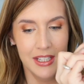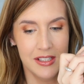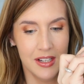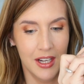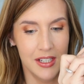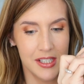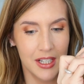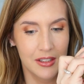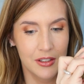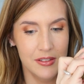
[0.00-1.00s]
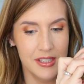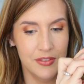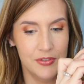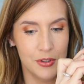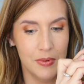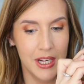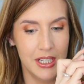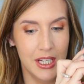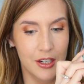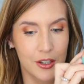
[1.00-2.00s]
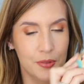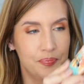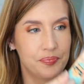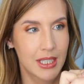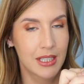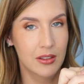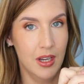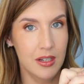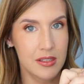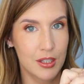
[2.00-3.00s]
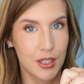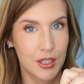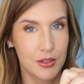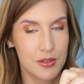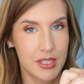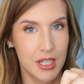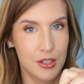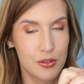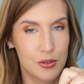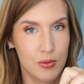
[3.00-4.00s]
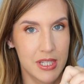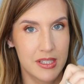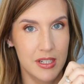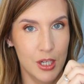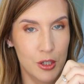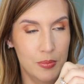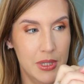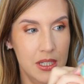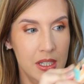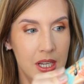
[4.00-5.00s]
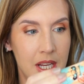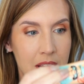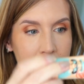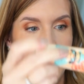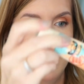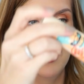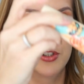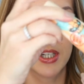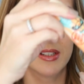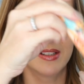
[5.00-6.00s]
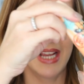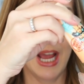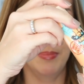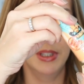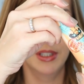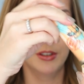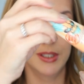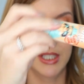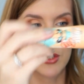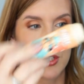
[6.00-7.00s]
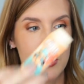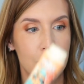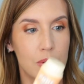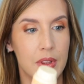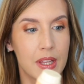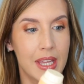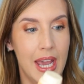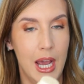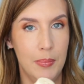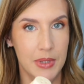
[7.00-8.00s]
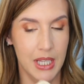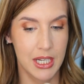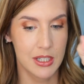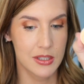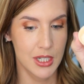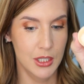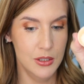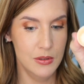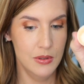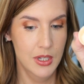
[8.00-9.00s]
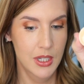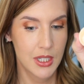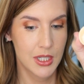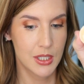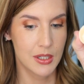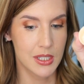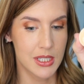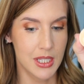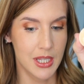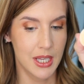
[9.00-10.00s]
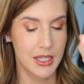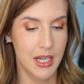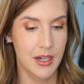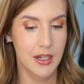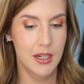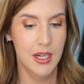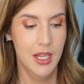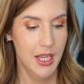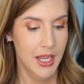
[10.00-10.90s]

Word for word: It's got a little sifter right here. It locks closed and you twist it open and you just tap a little into the cap like so. You can see that there.